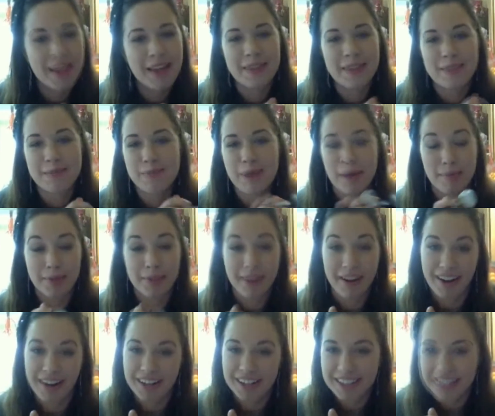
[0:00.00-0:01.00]
The
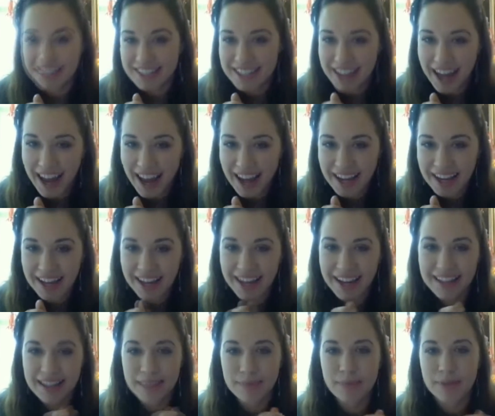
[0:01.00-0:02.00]
pomegranate is tangy,
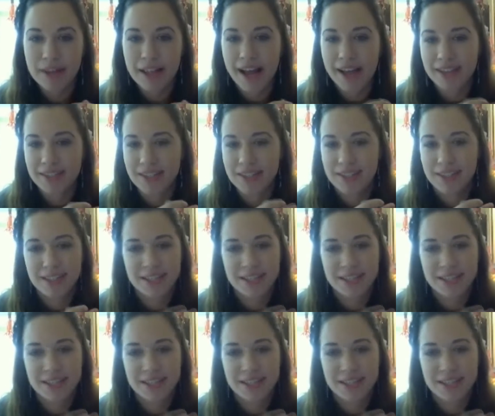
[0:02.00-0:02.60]
and the molasses